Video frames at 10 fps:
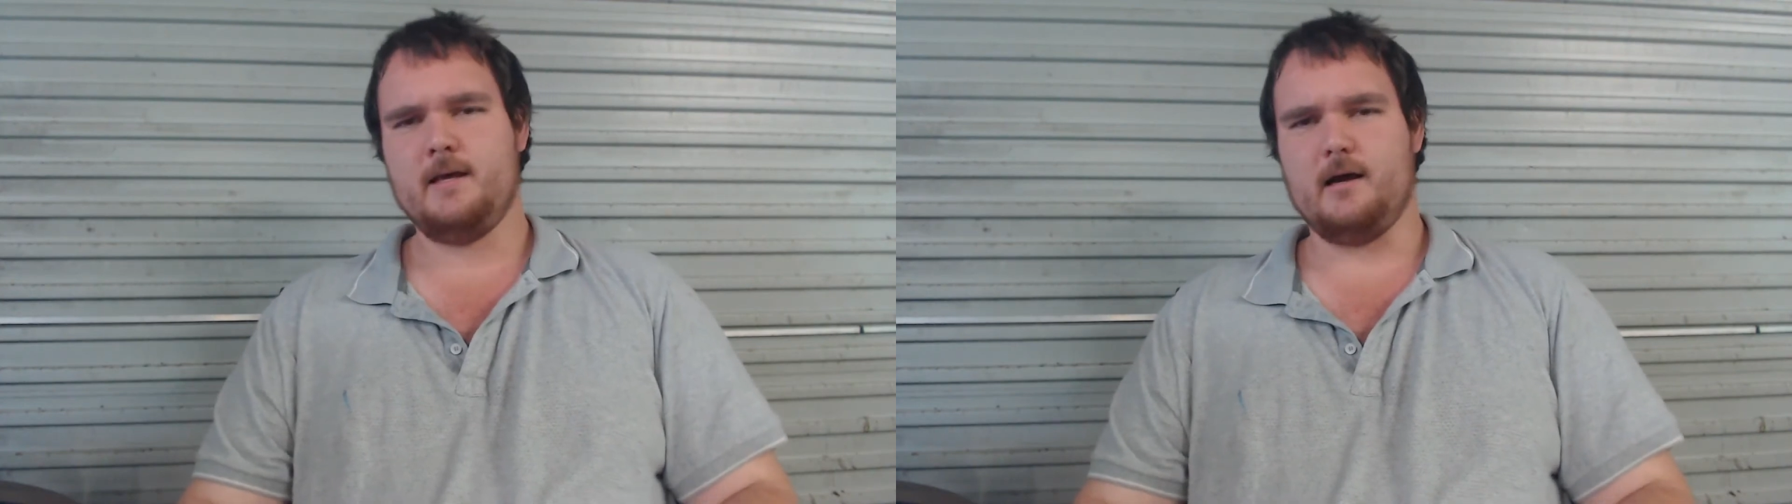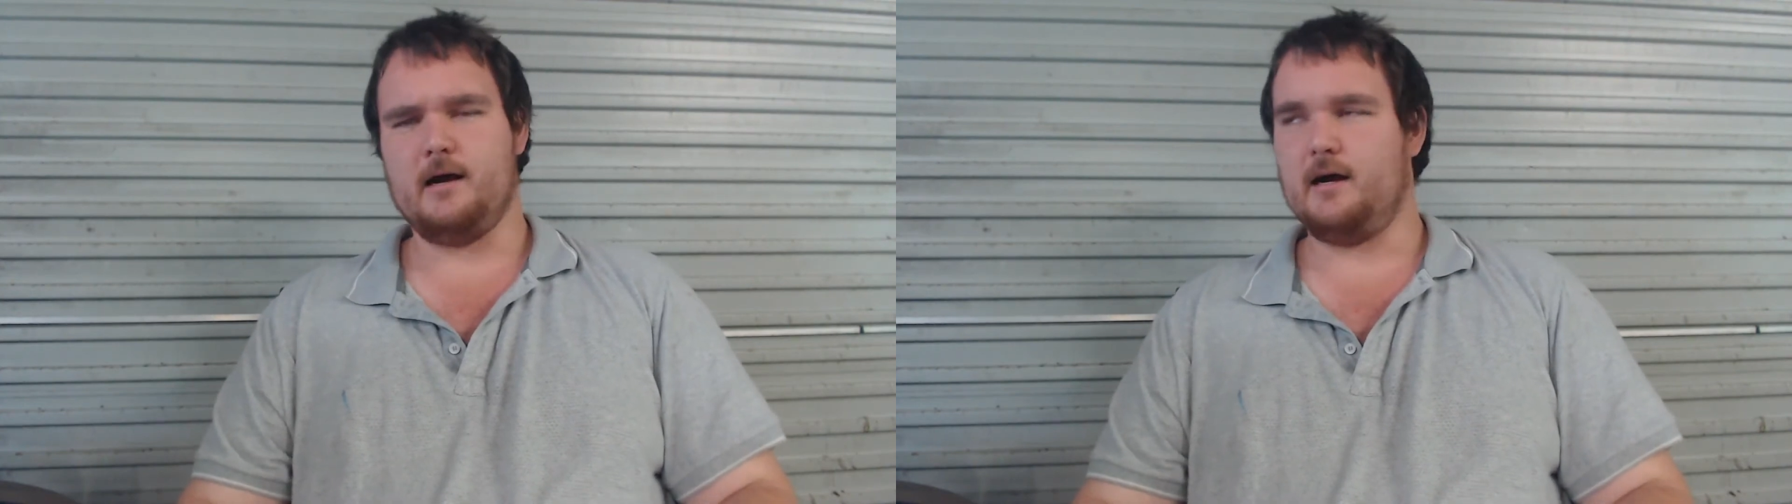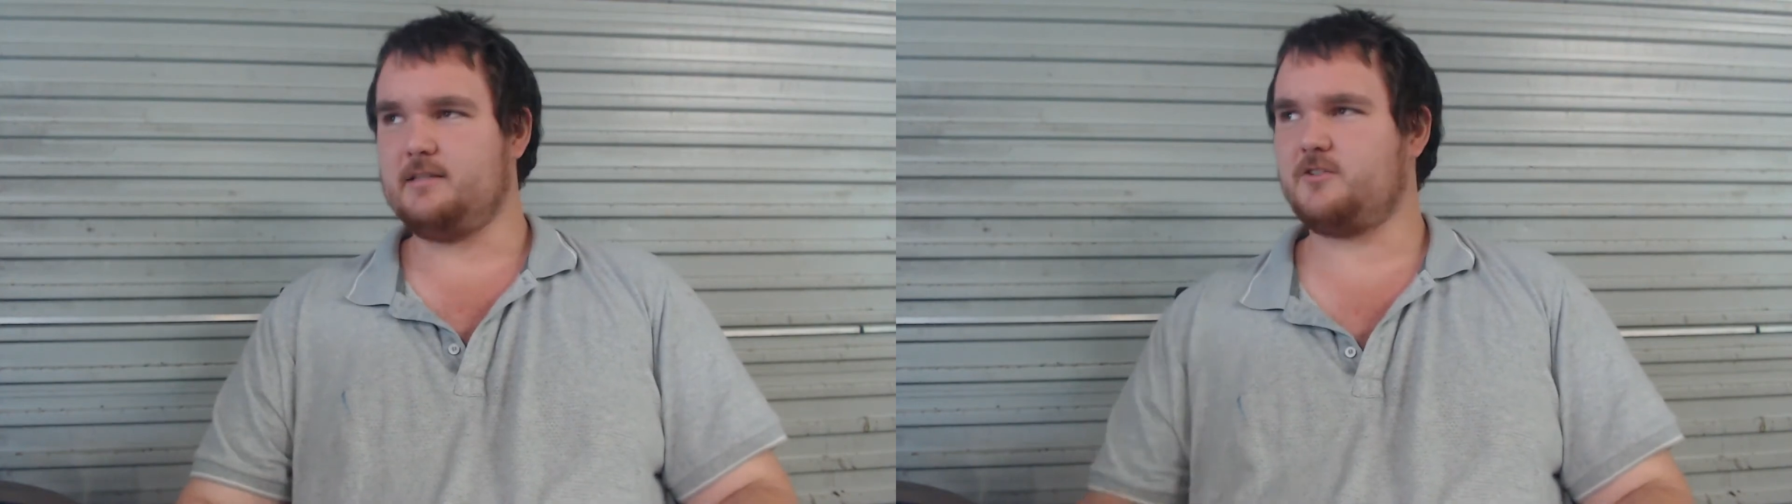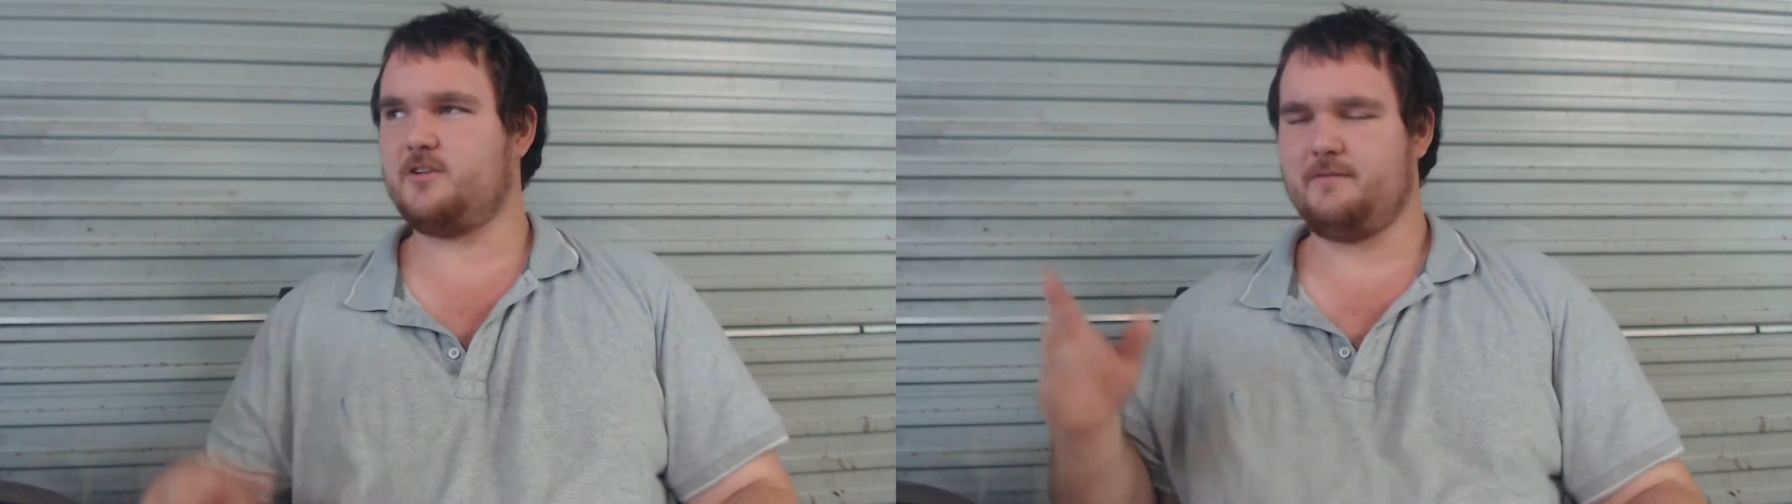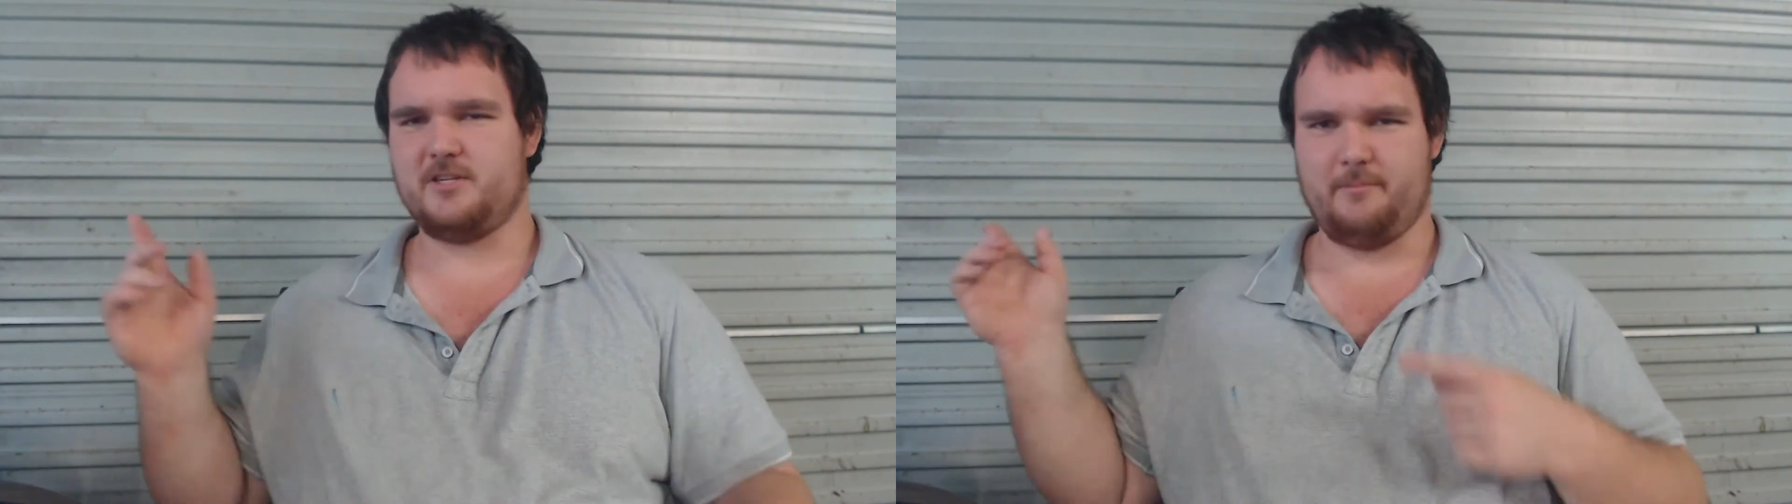It
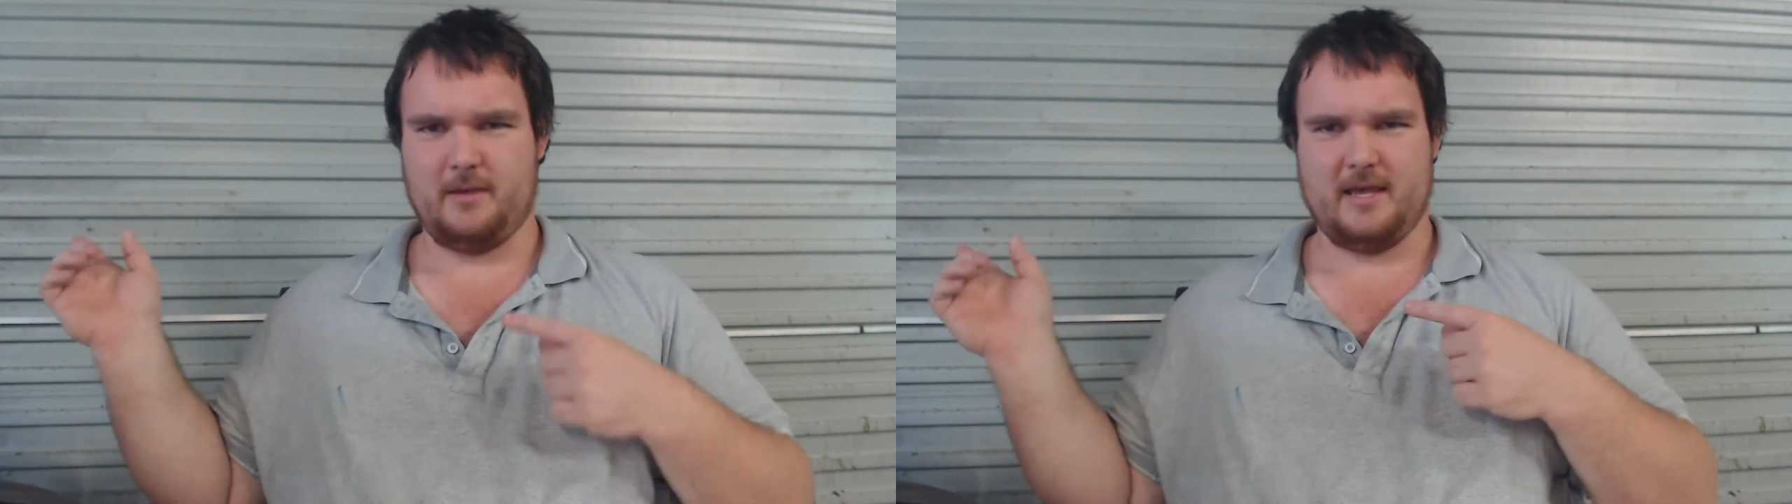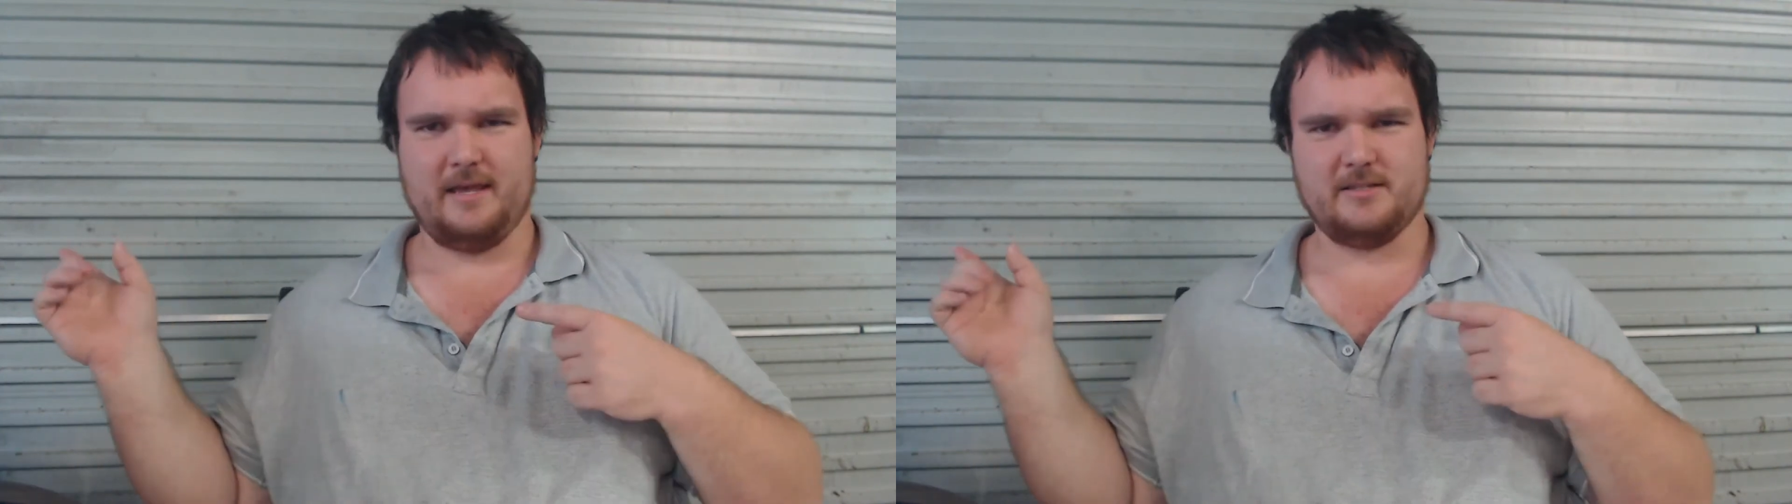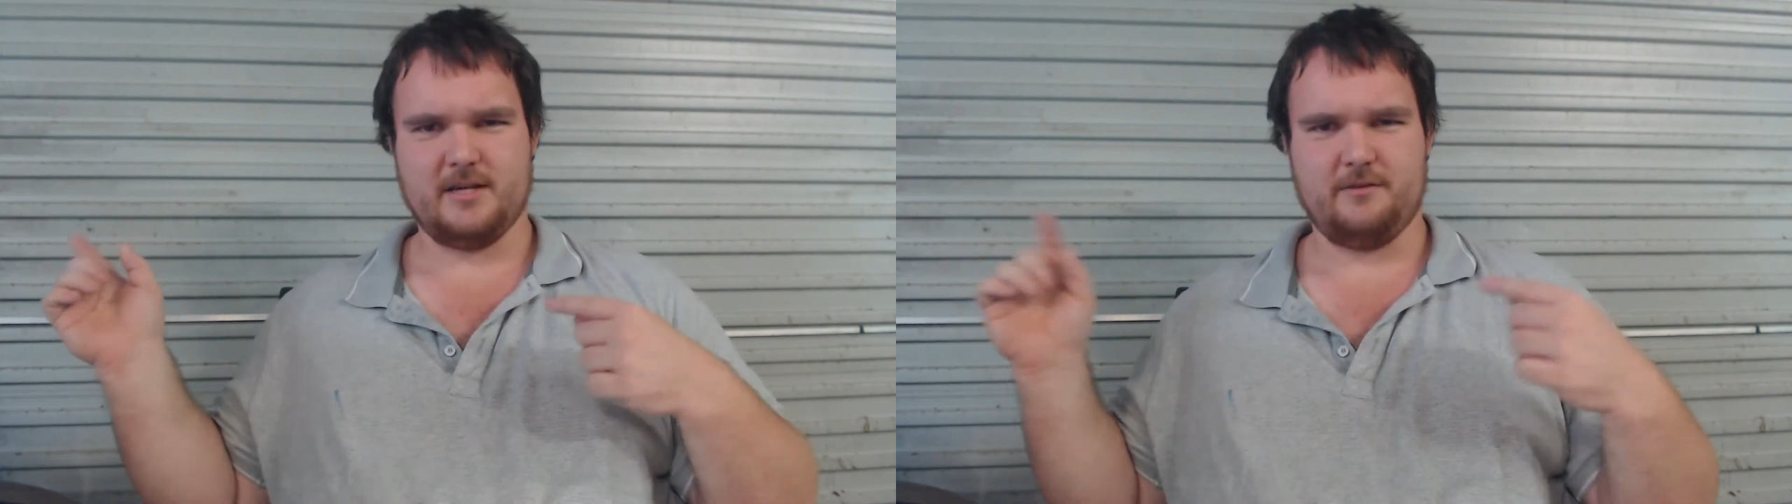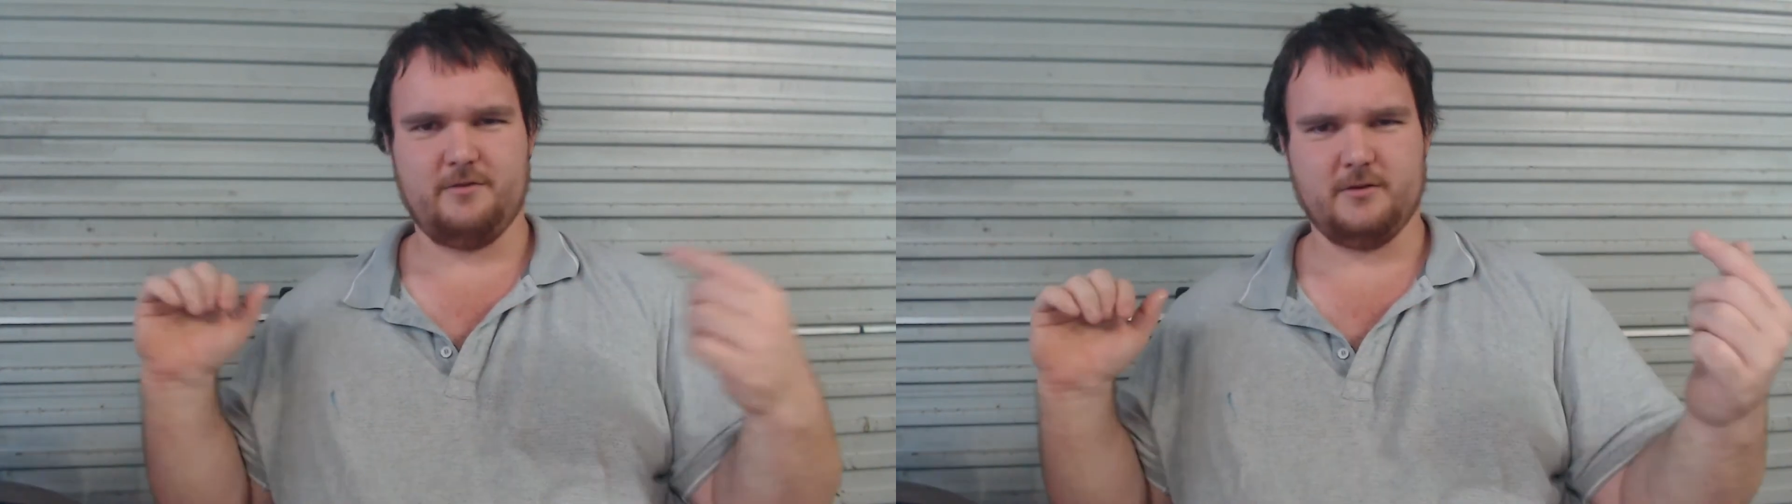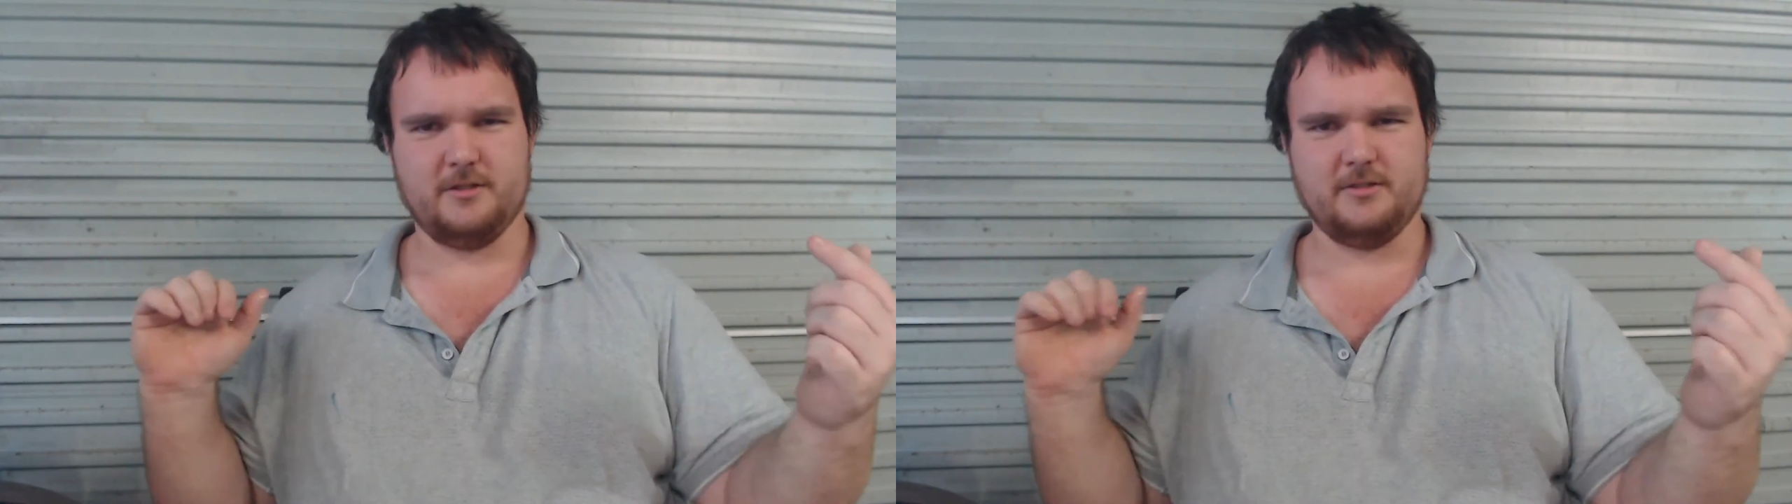doesn't have the same air intake
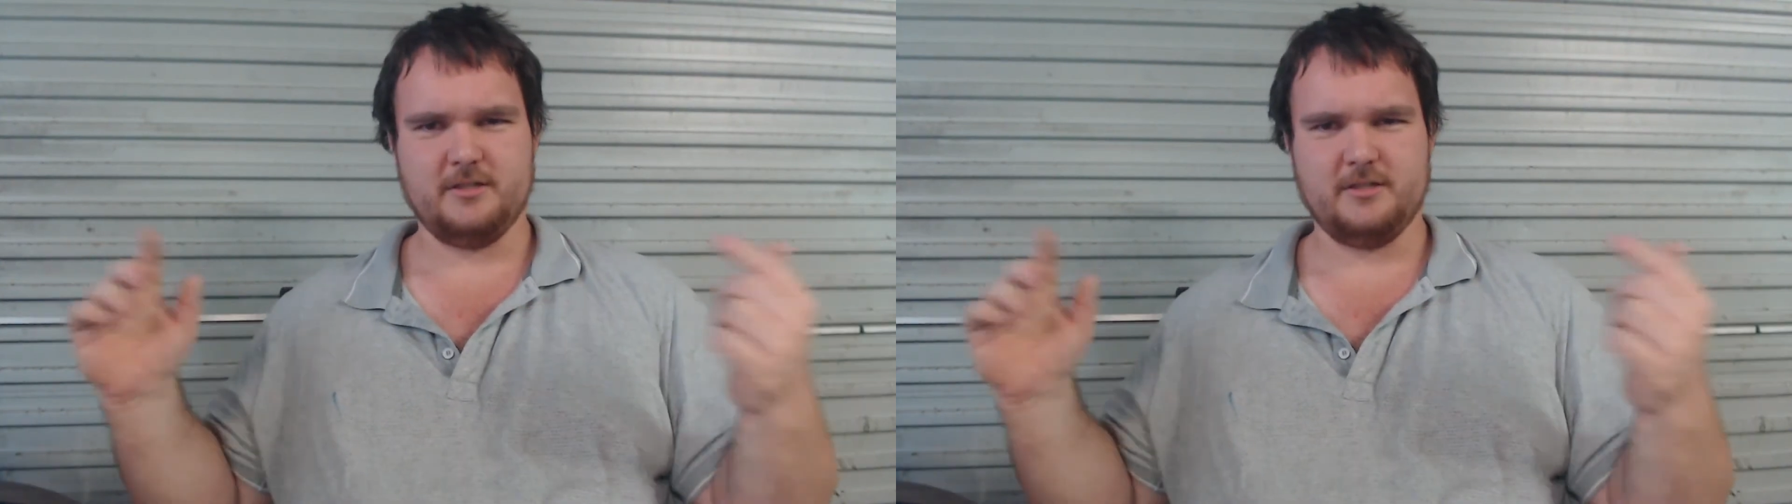filters,